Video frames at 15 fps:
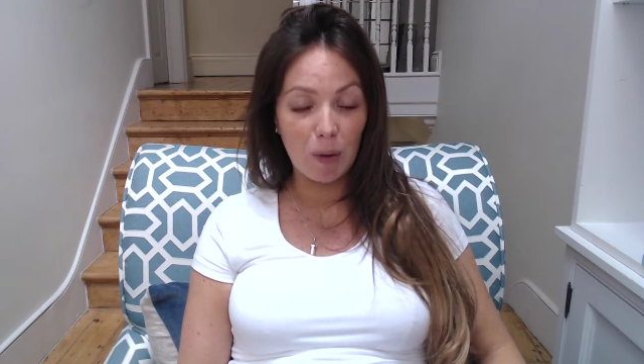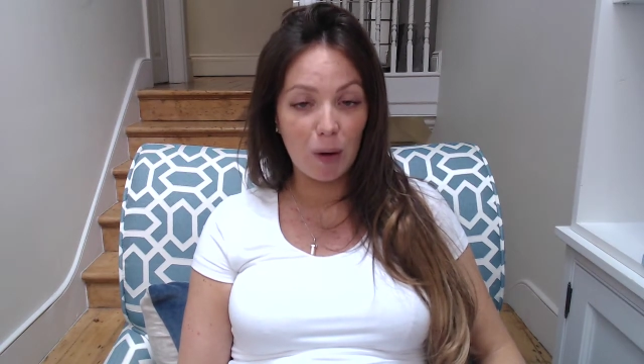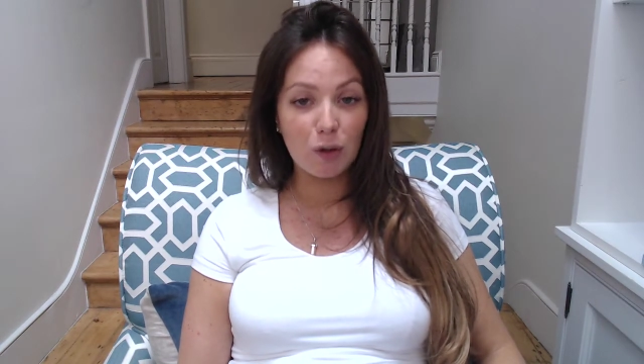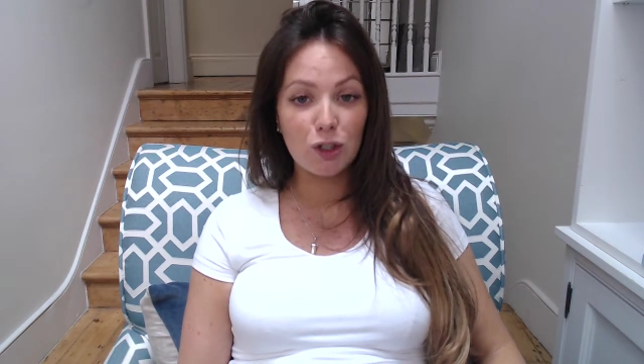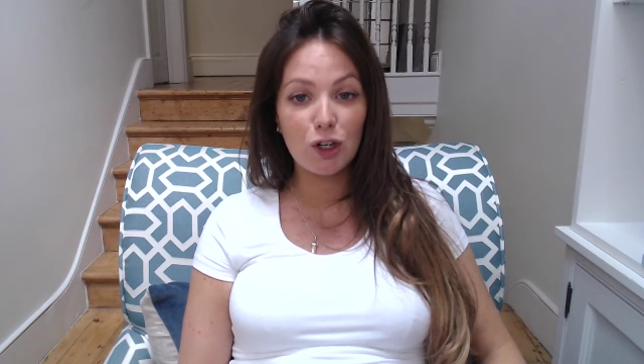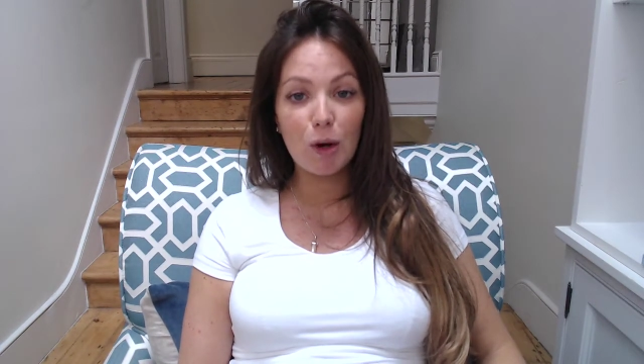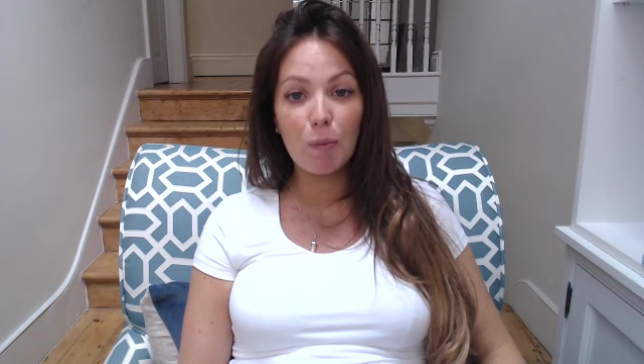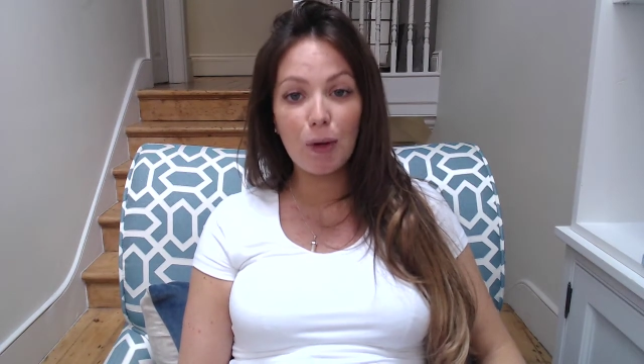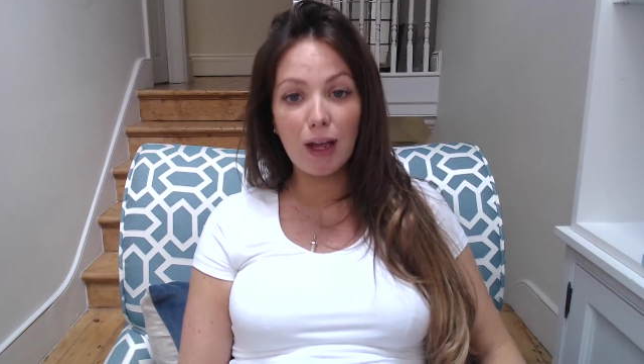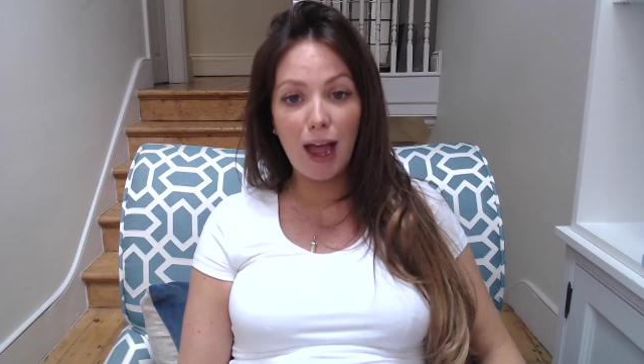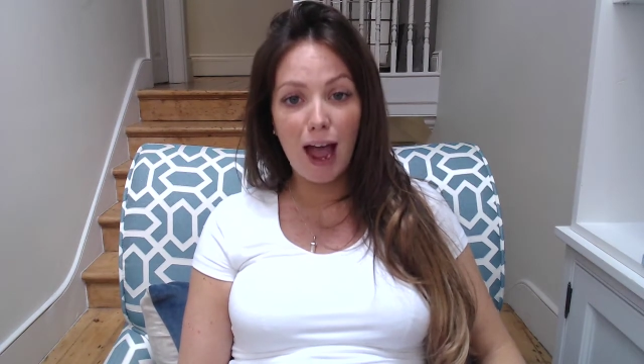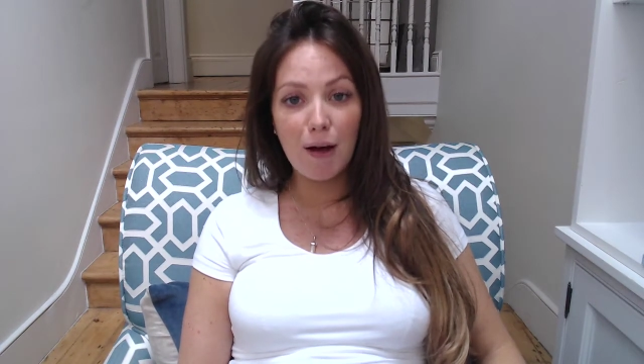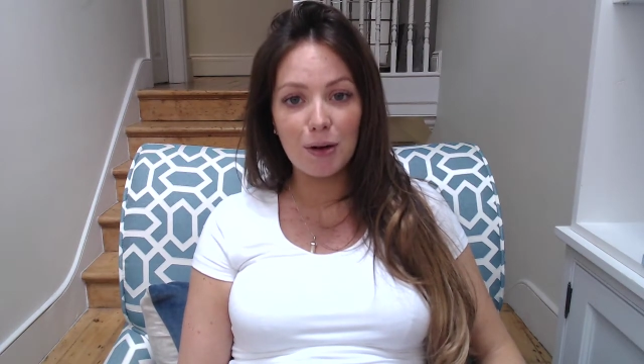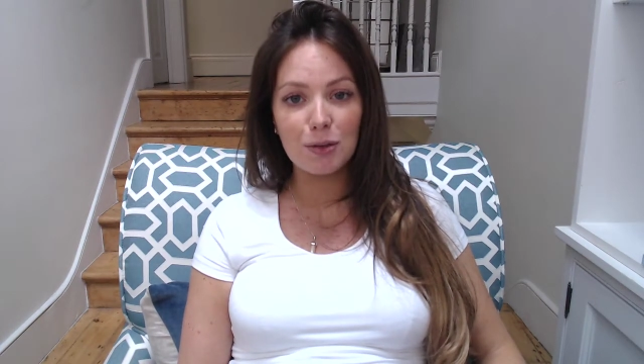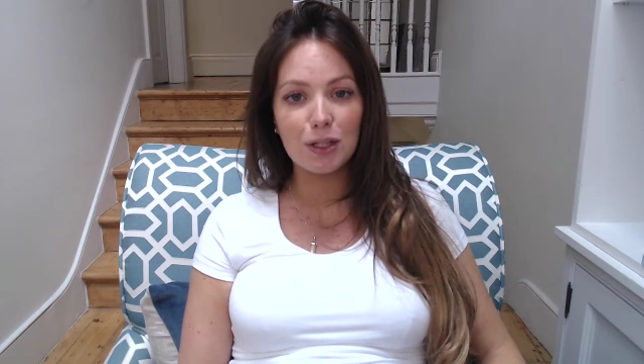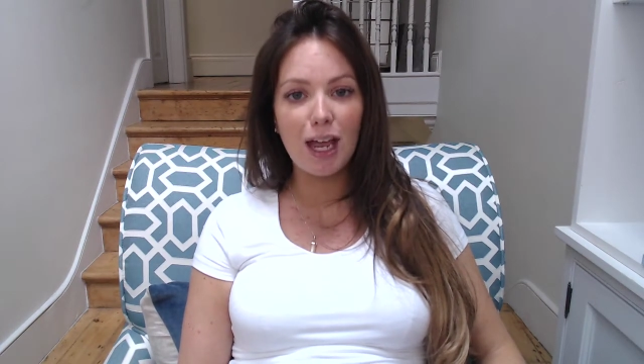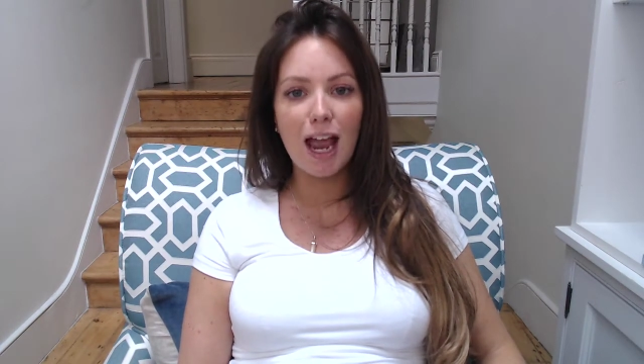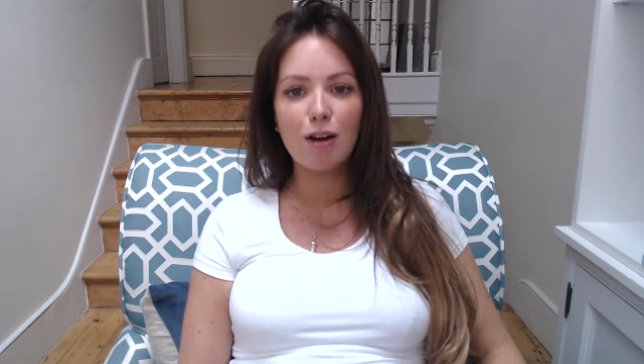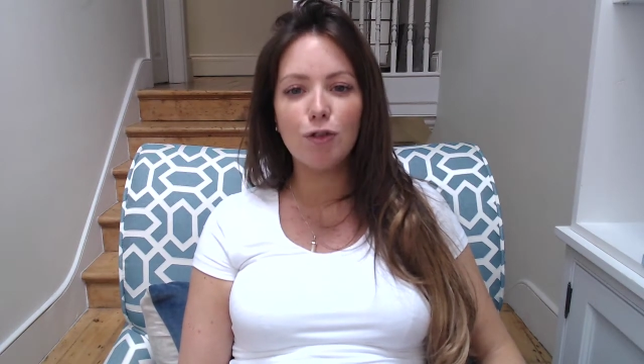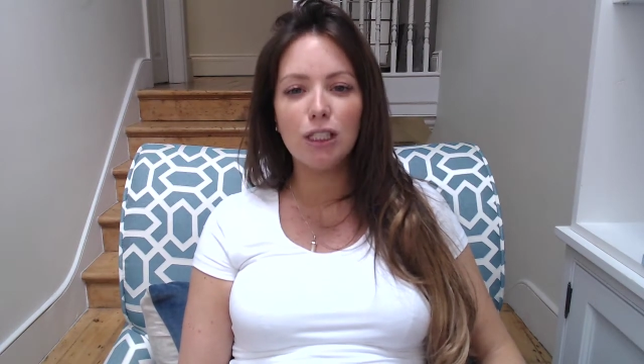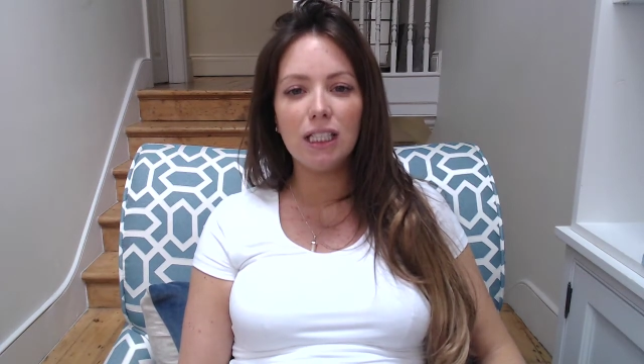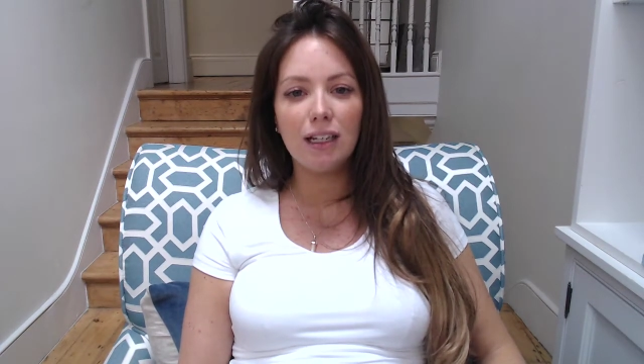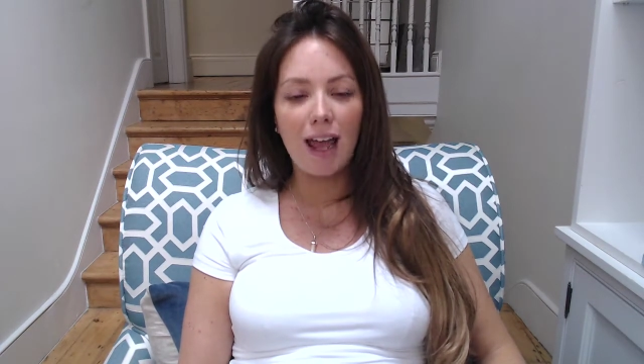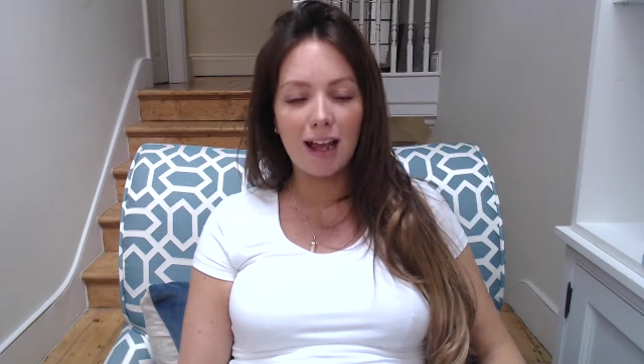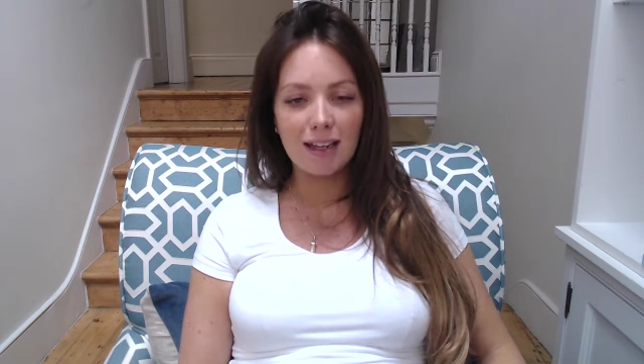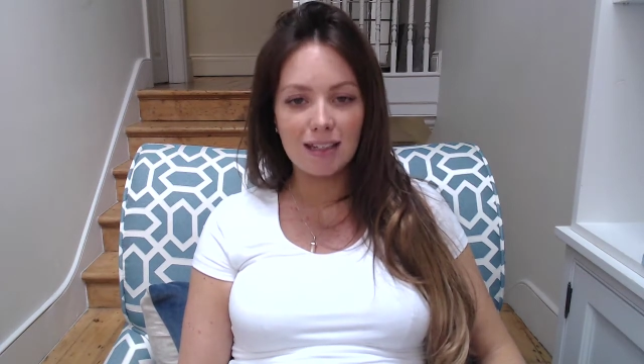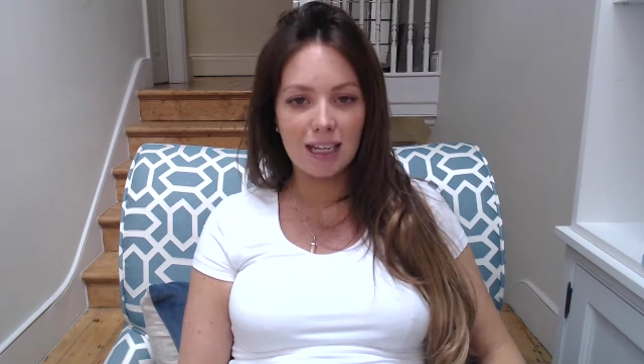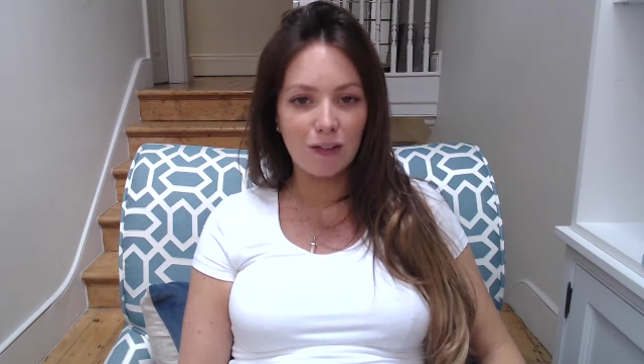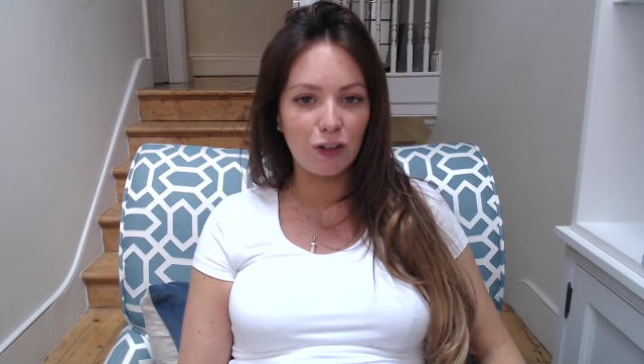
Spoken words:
I was tripping out, I was getting really negative,